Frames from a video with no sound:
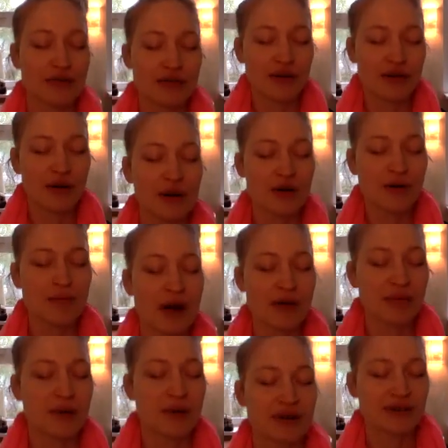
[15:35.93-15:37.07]
Follow my
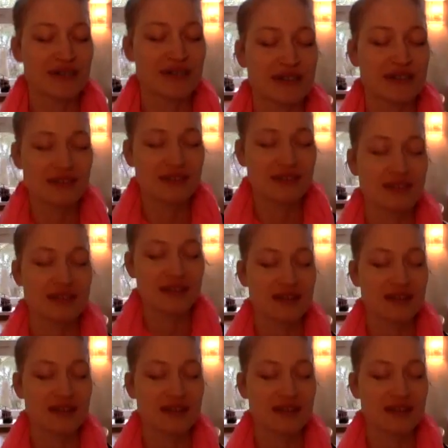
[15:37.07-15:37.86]
words.